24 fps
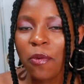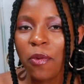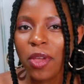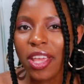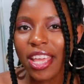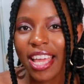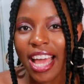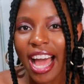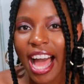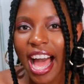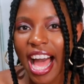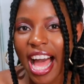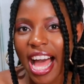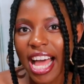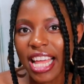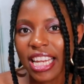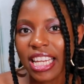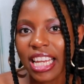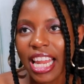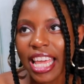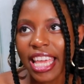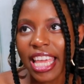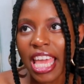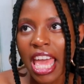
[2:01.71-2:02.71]
We
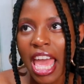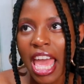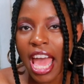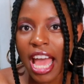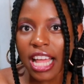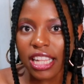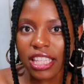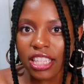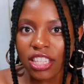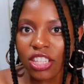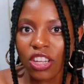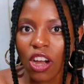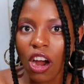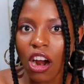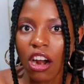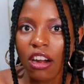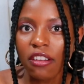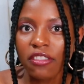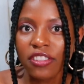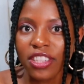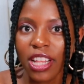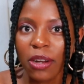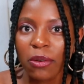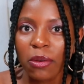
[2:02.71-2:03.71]
had like
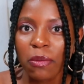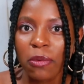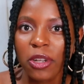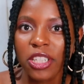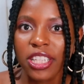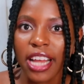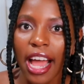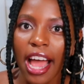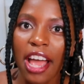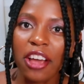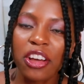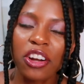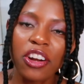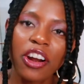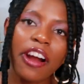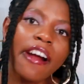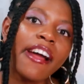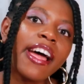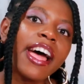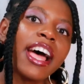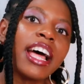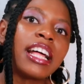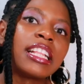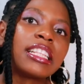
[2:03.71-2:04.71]
headscarves that we would tie on our
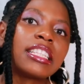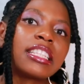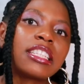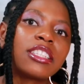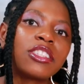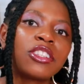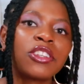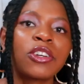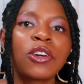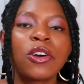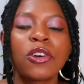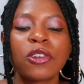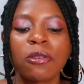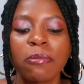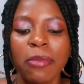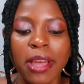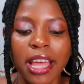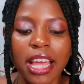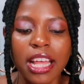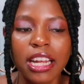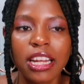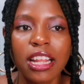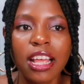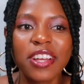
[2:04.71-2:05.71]
heads to go to
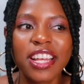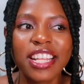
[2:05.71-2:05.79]
bed.